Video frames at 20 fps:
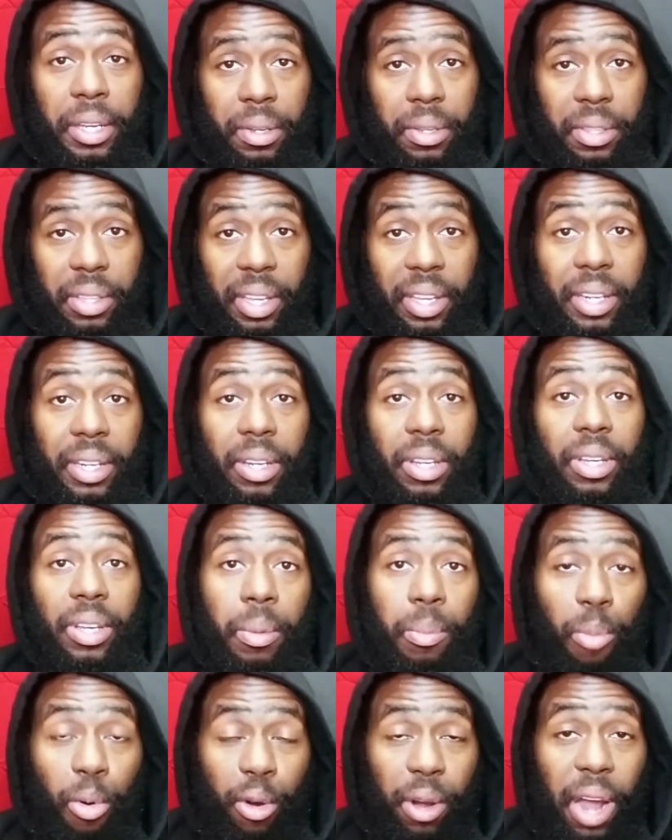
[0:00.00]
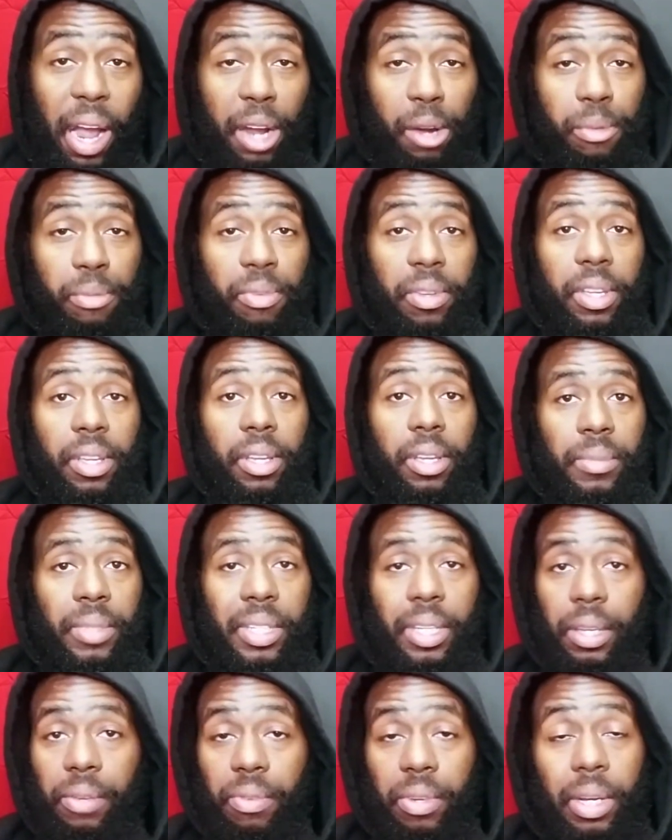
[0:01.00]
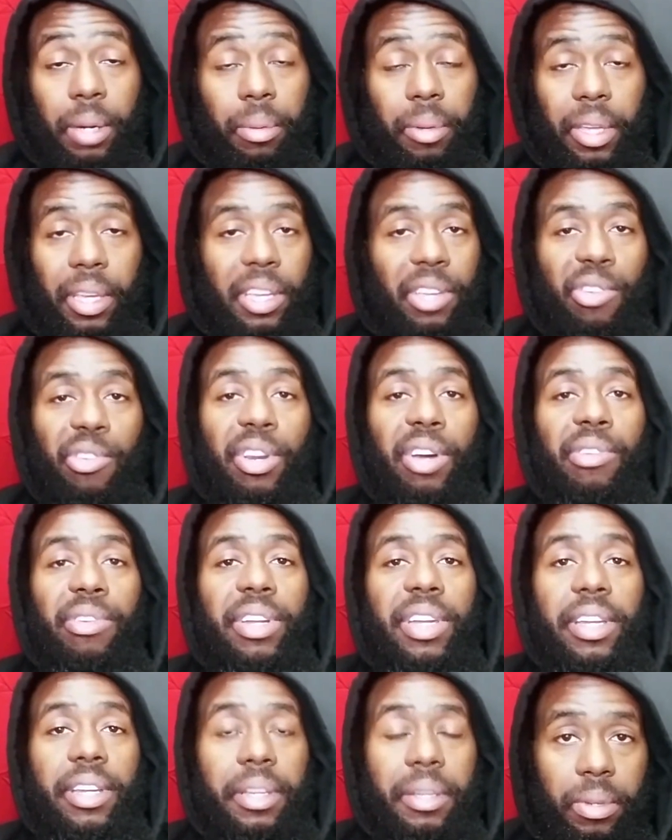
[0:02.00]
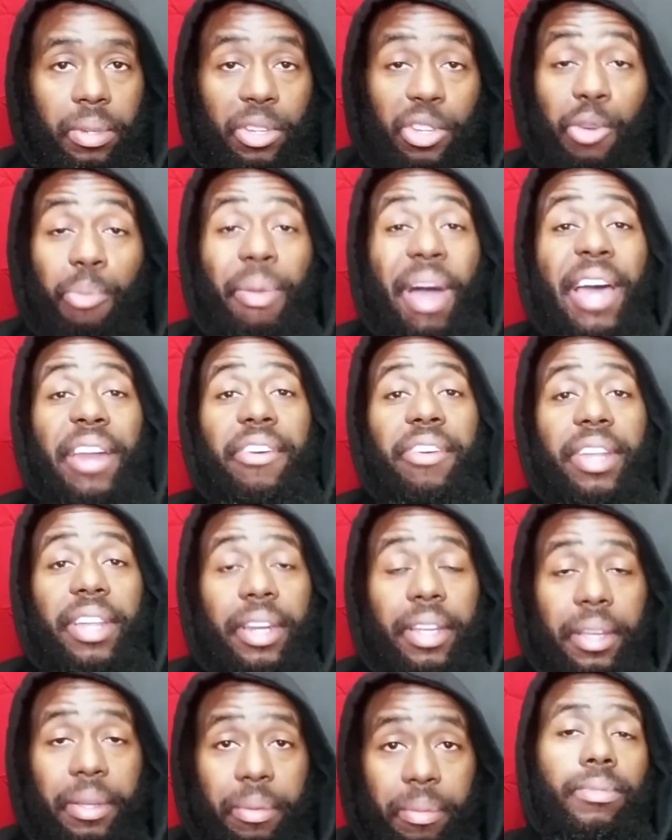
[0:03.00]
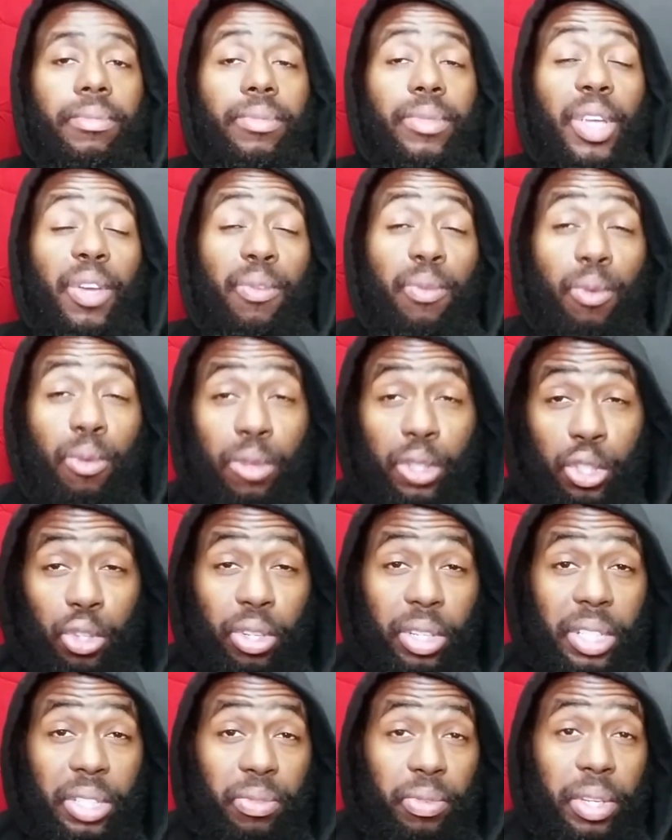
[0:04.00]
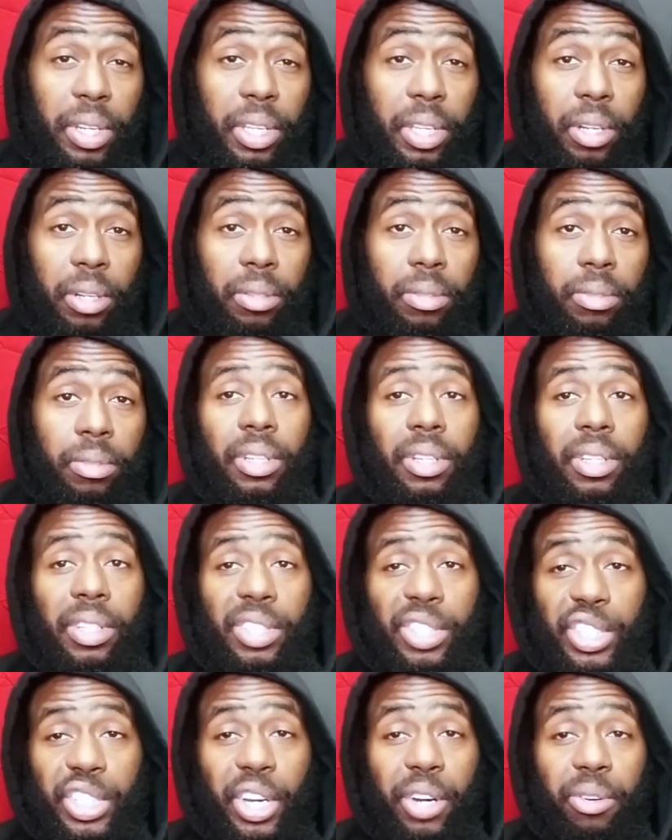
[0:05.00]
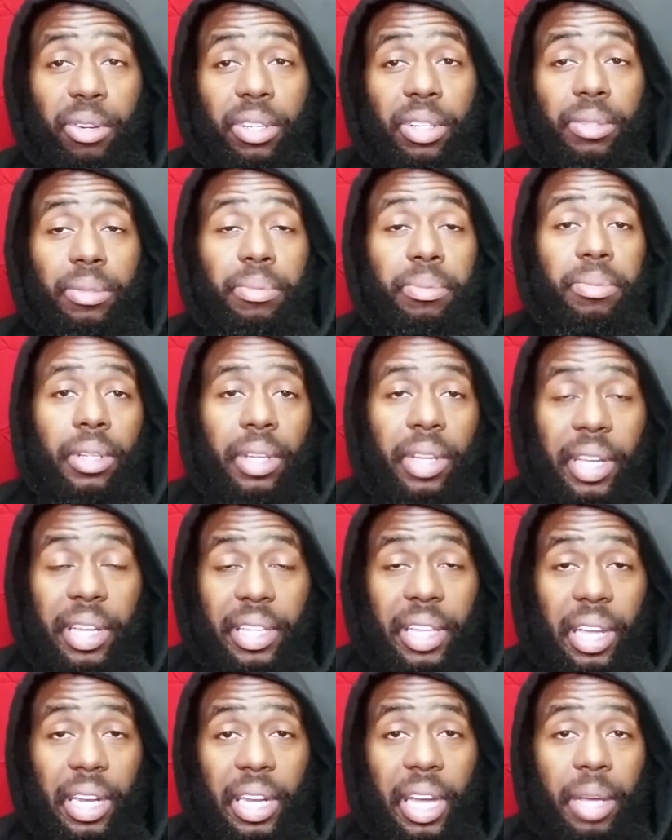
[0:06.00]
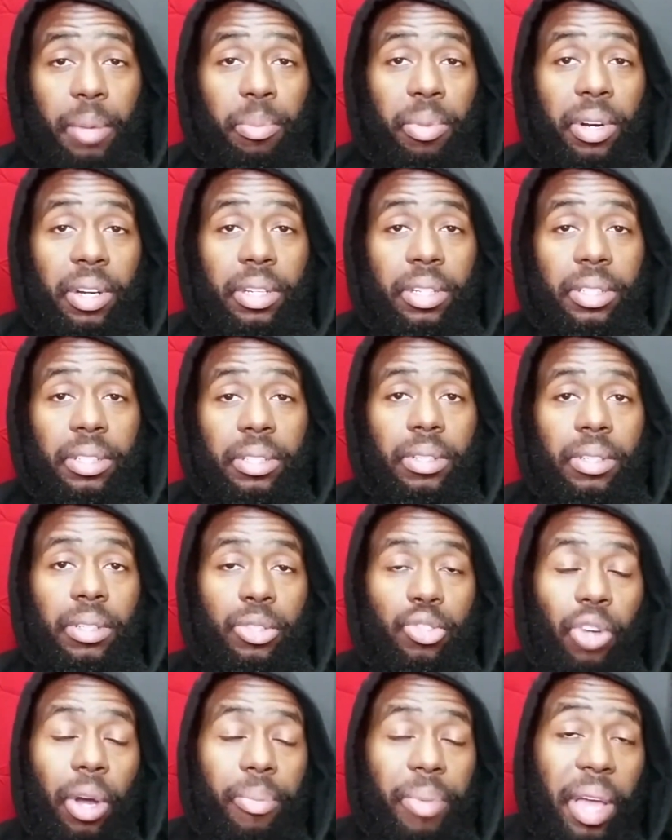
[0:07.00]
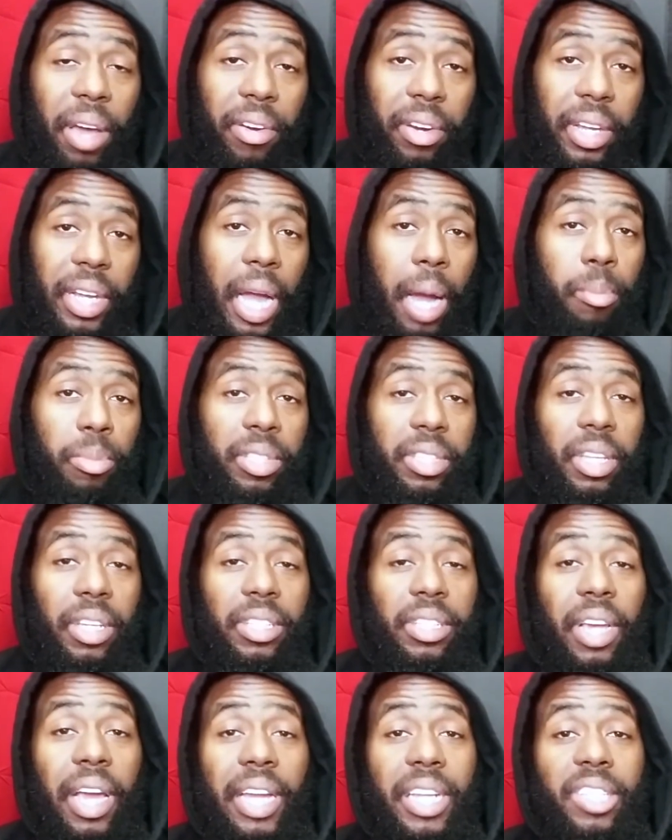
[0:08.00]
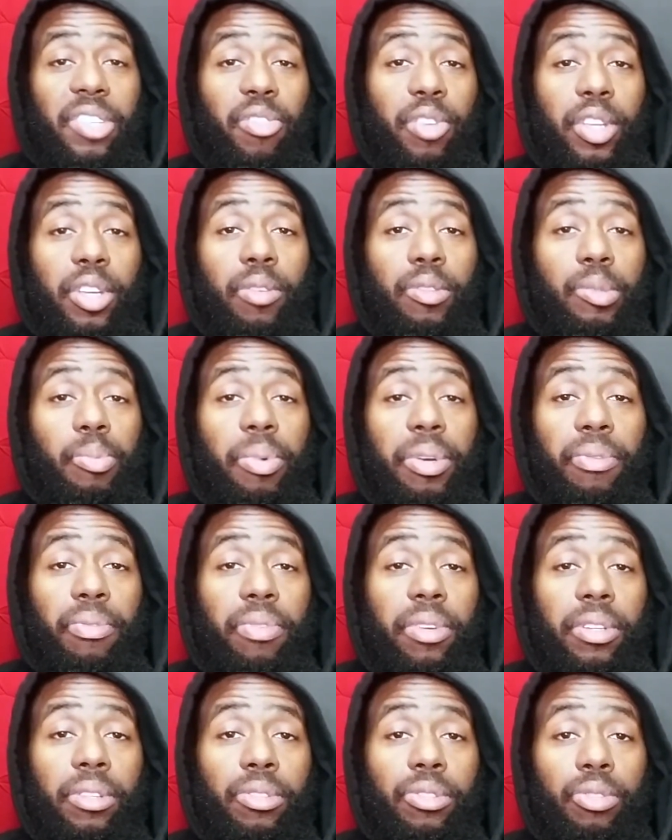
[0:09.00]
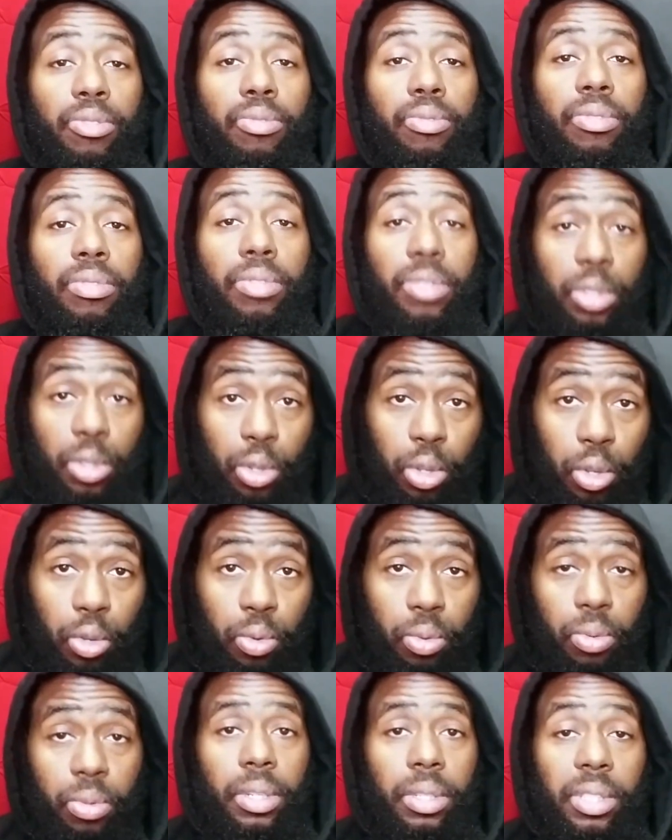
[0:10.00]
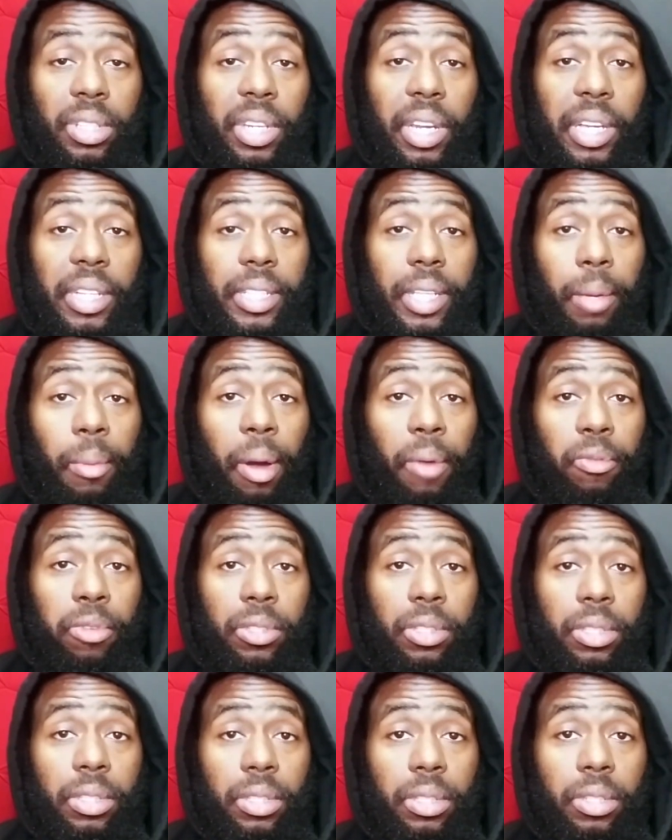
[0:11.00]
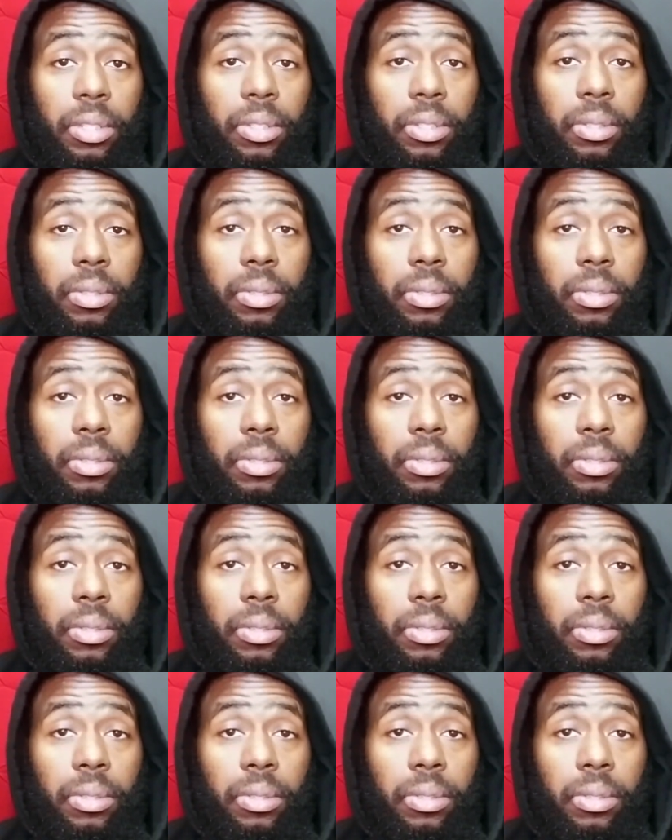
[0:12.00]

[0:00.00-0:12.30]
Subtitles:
than pornography? Give it up, King. You don't need it. You're better than it. If you enjoyed this video, share it. Hit that like button. Drop down in the comment section how this video was beneficial to you. Till next time, Alpha Sincere.